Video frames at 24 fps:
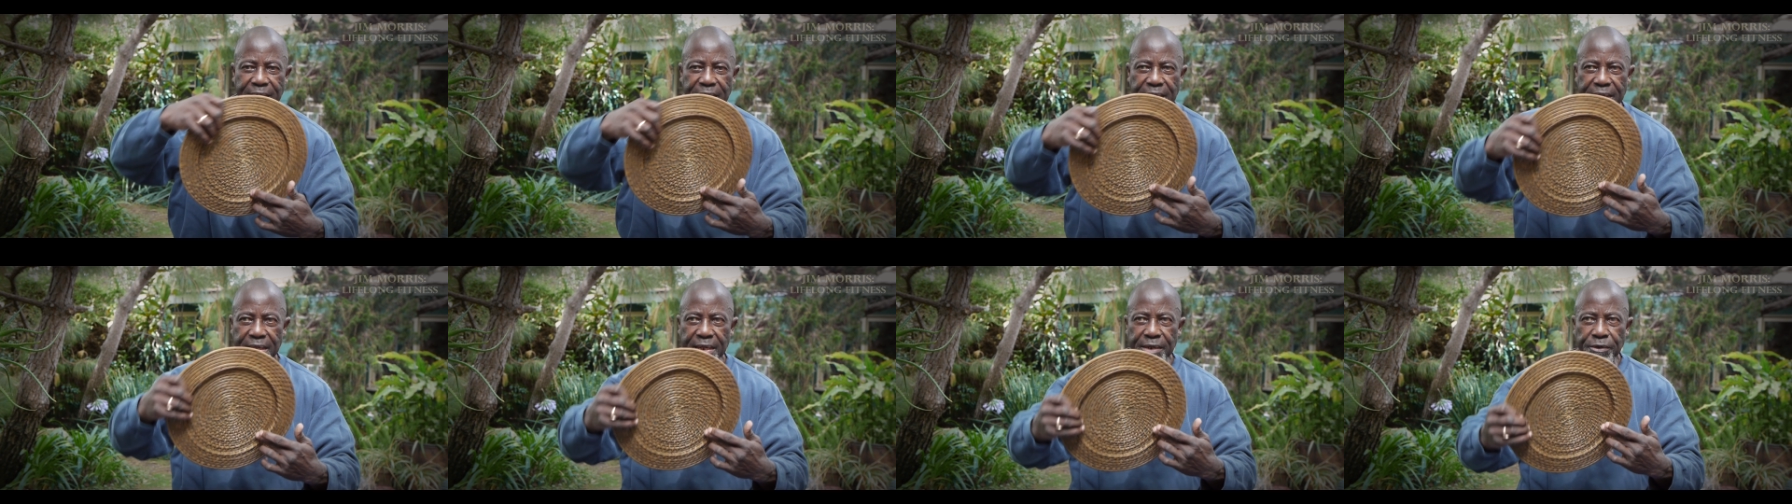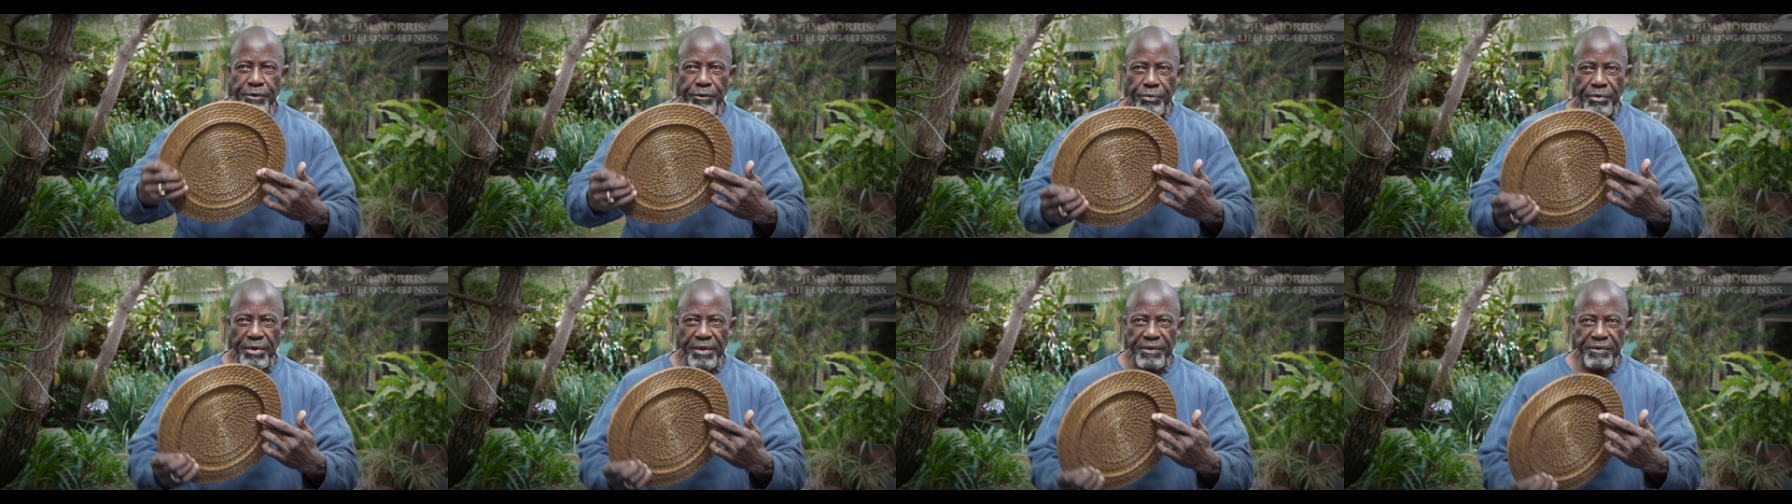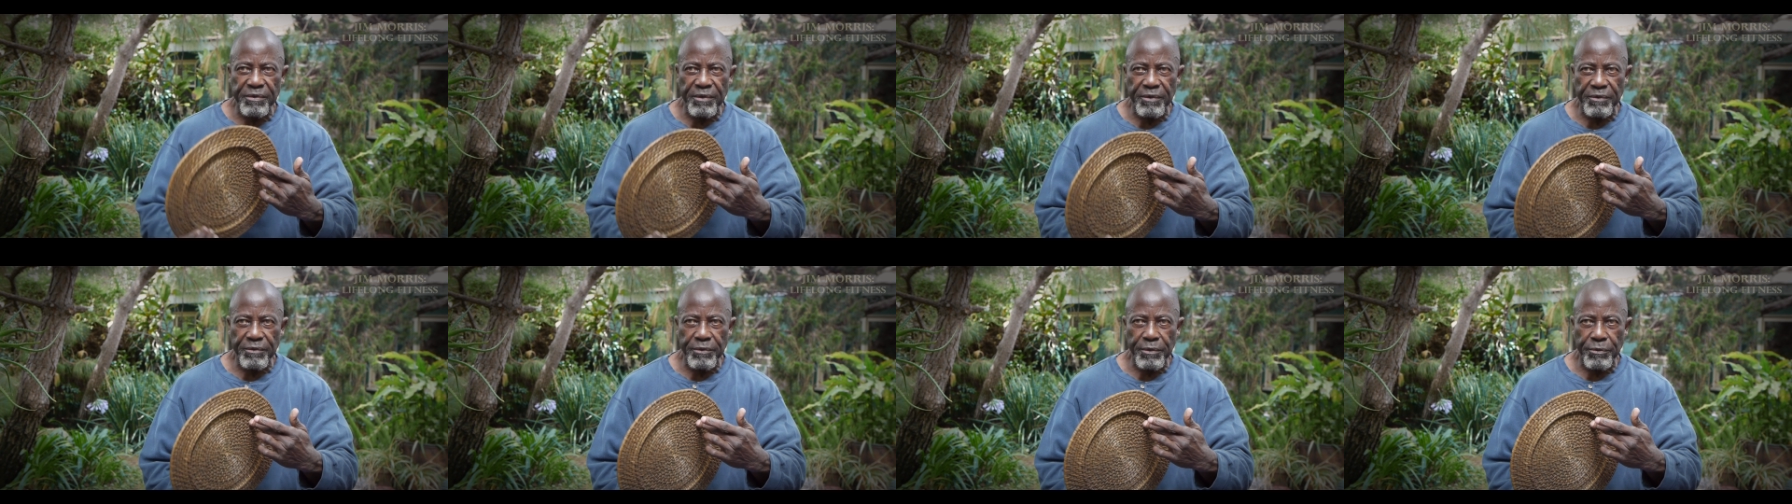It
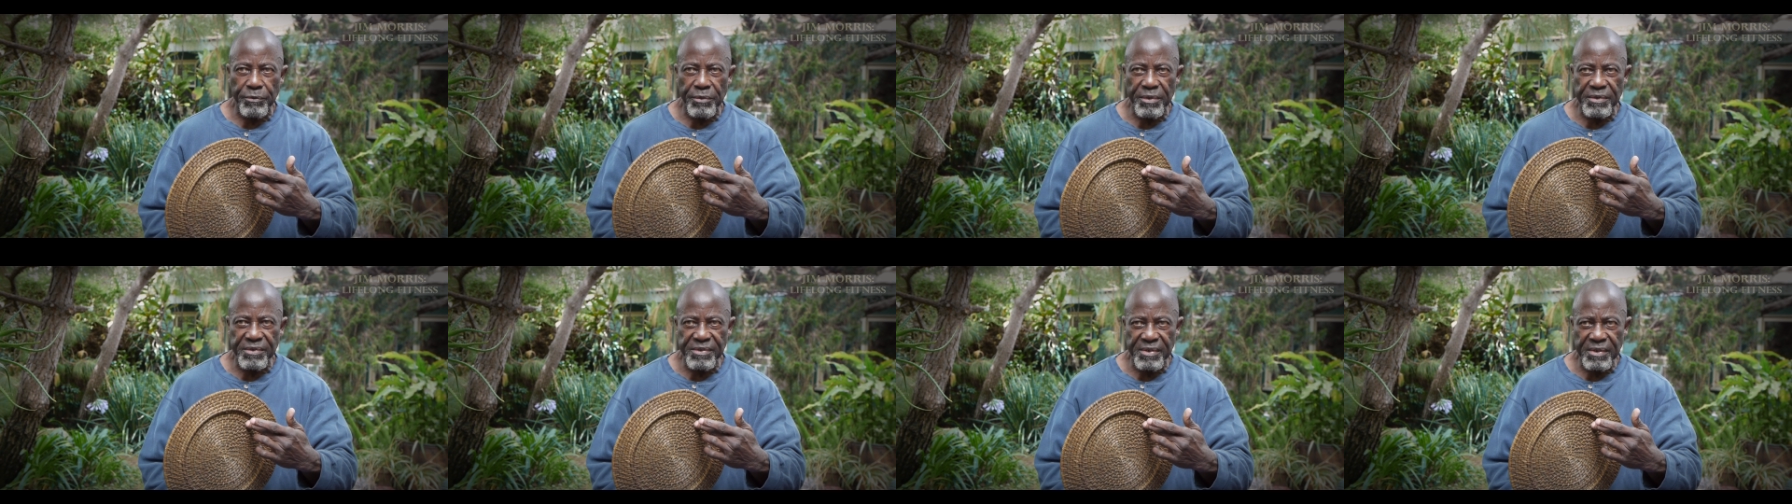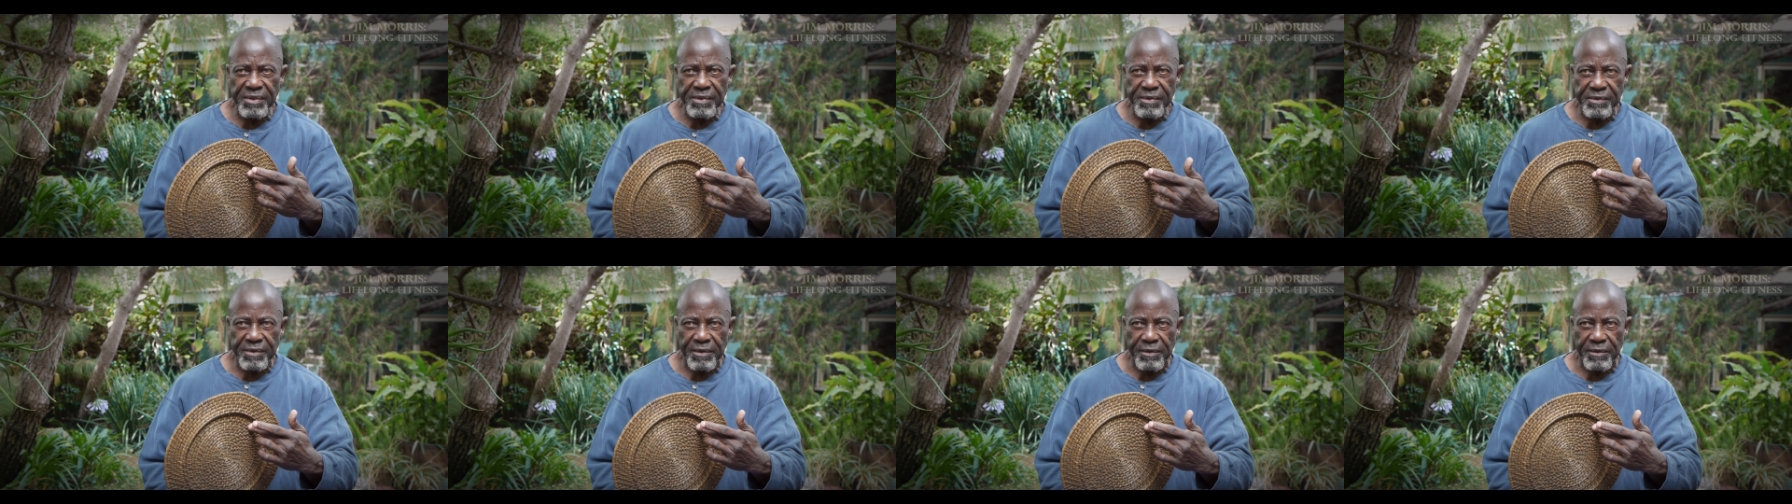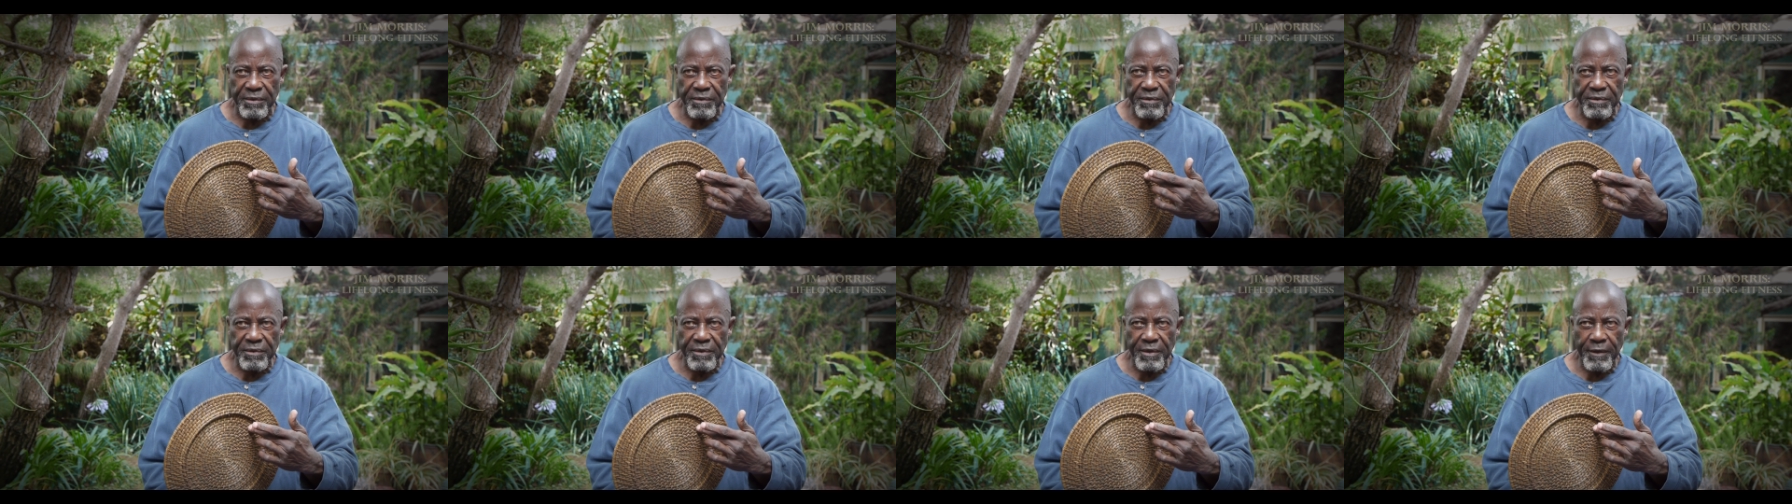increases the
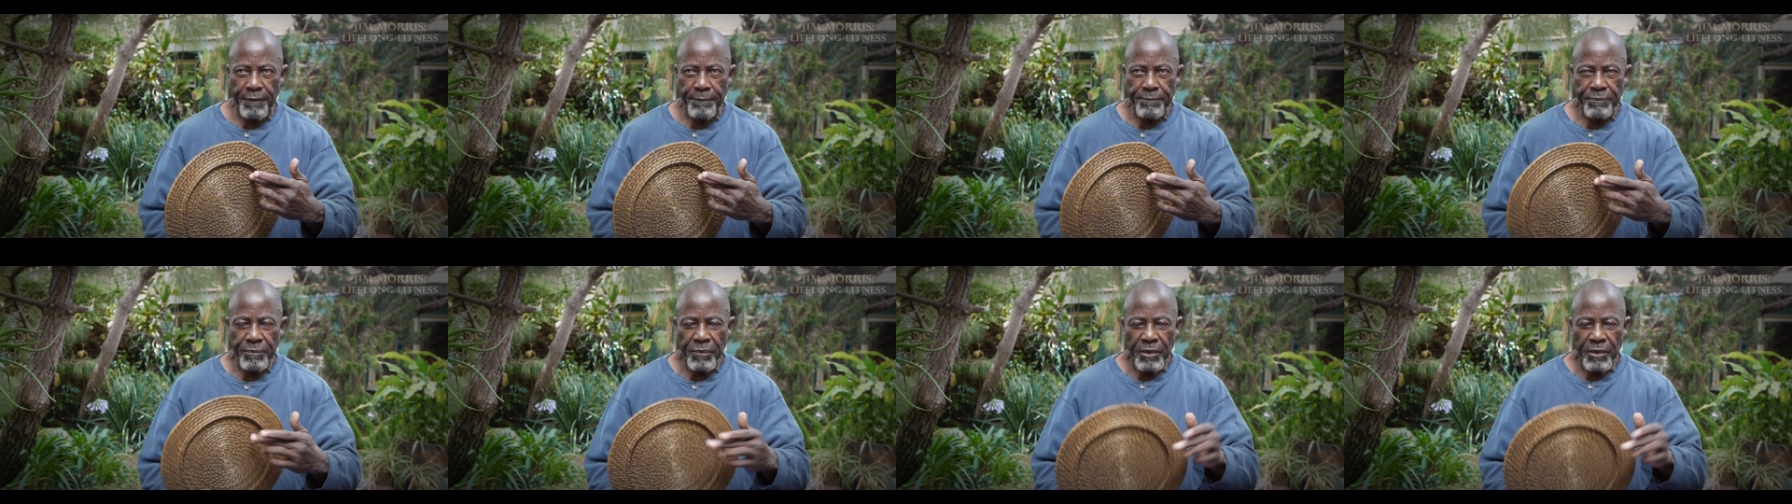resistance,